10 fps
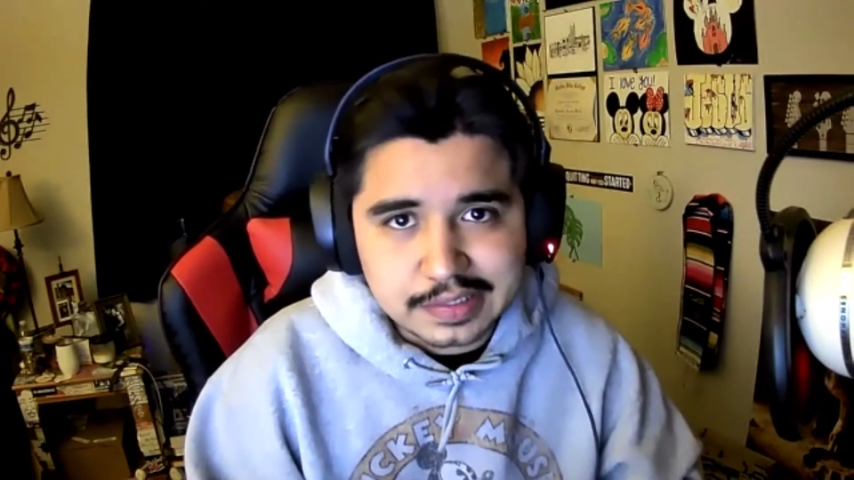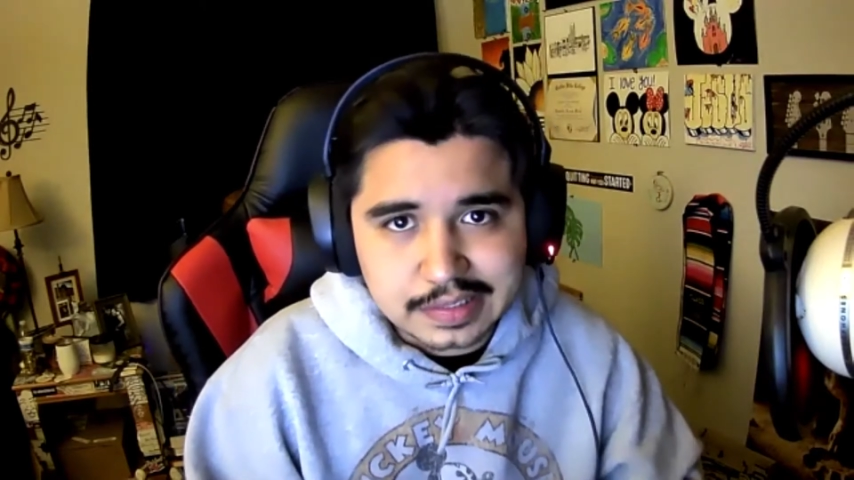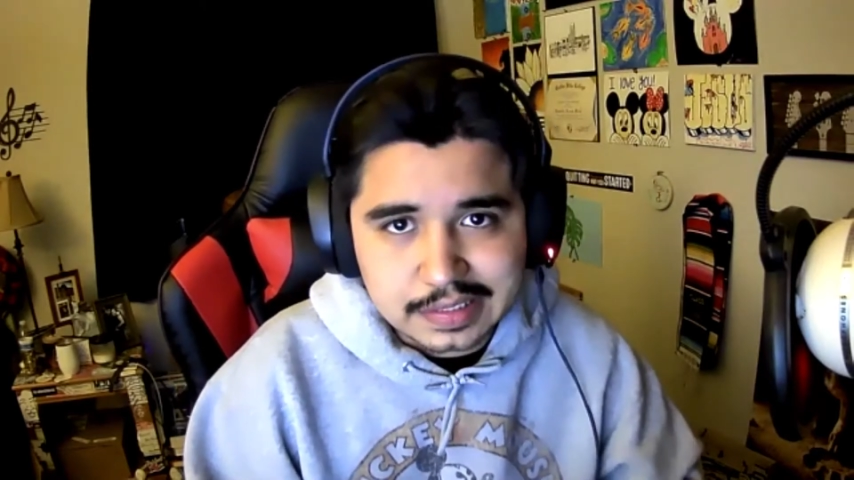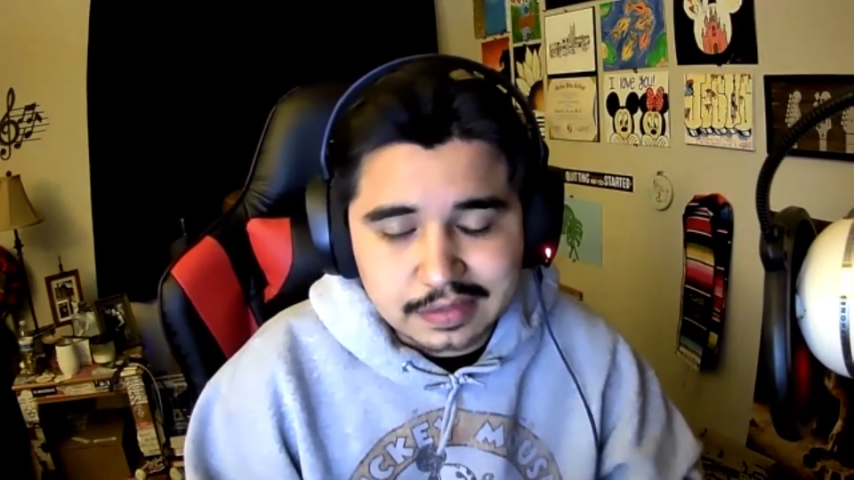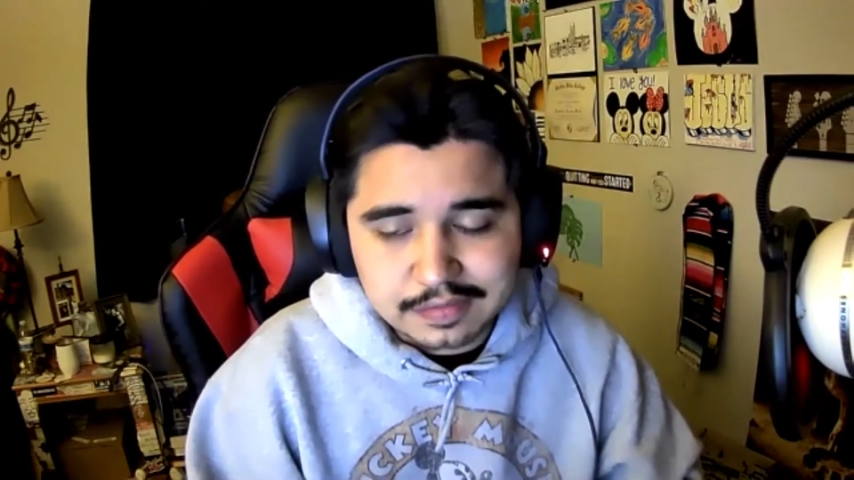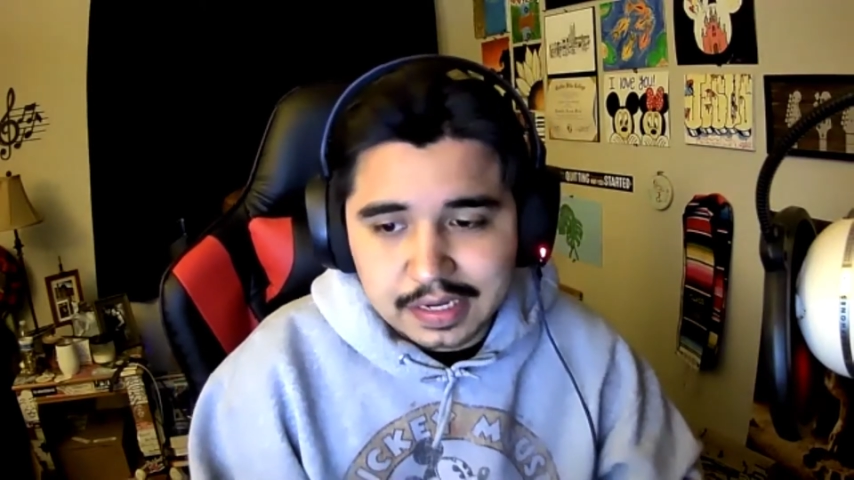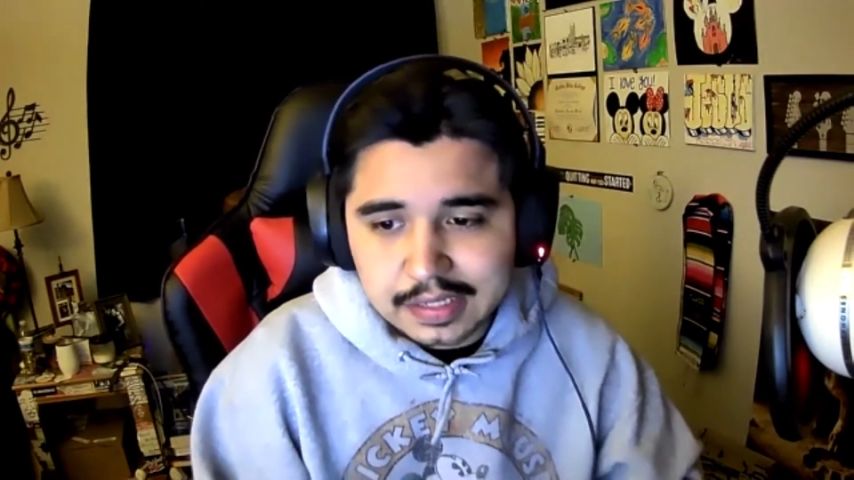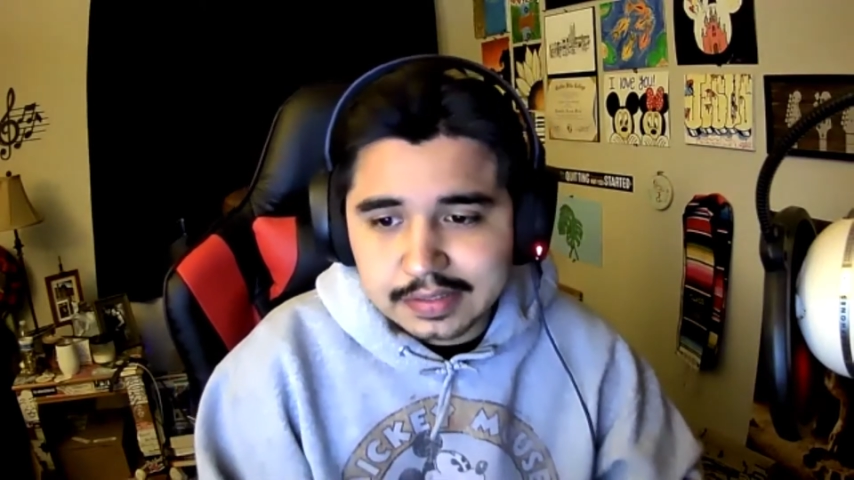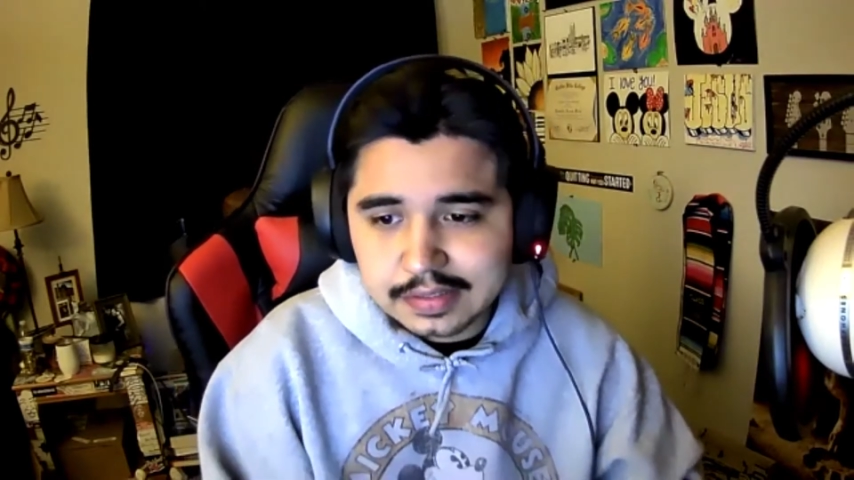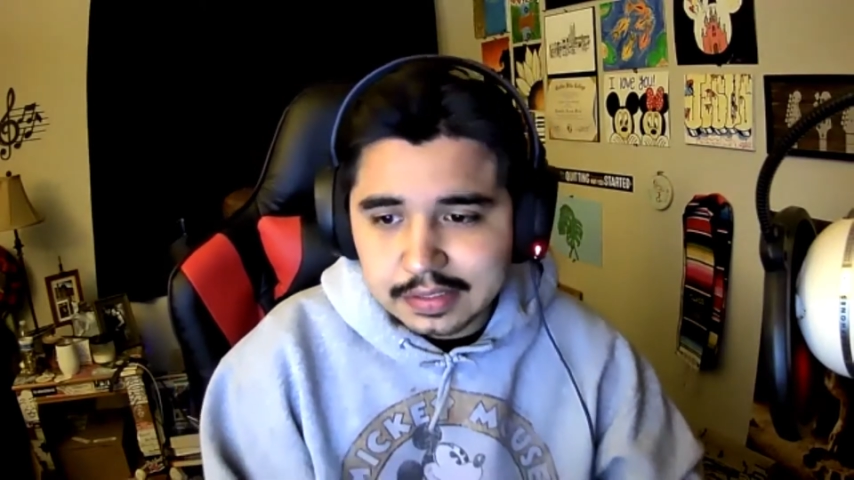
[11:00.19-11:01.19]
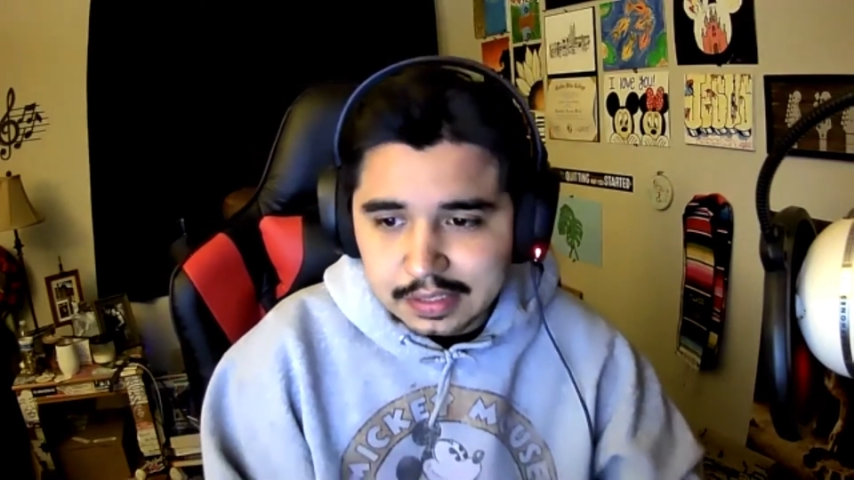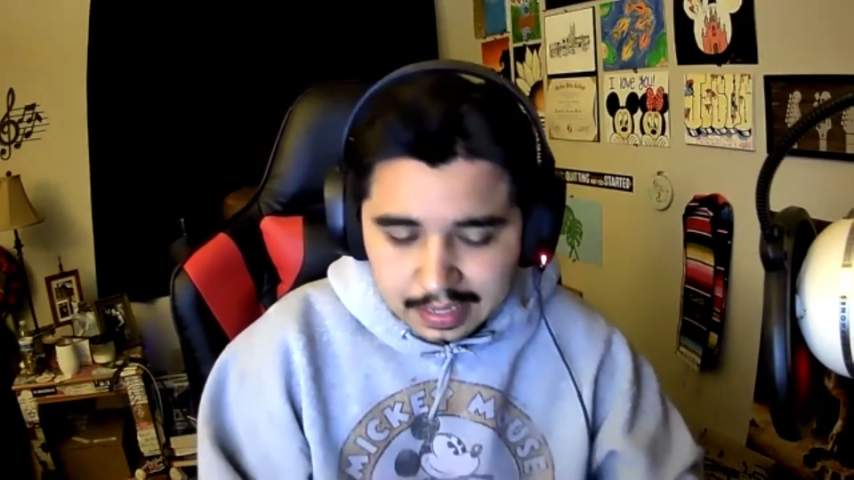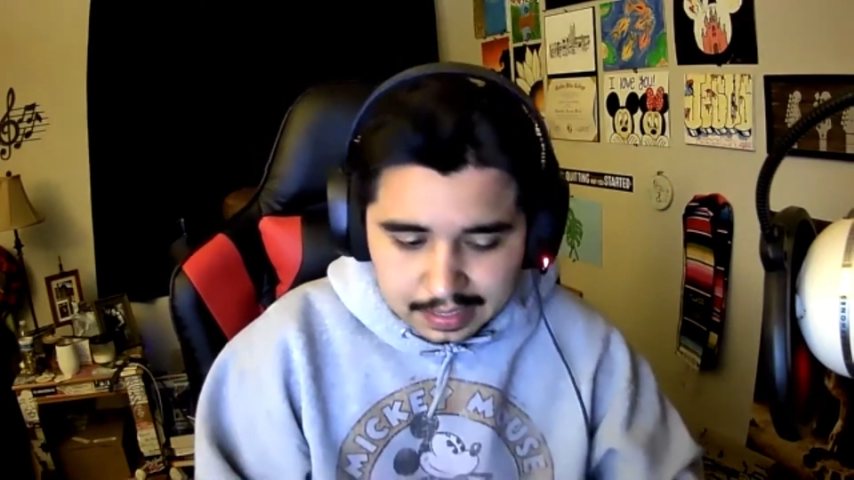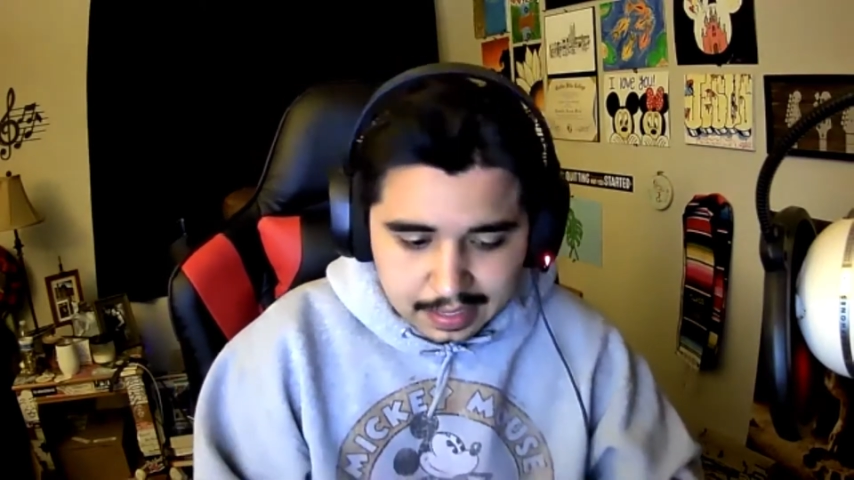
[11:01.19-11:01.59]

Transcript: to seek advice, and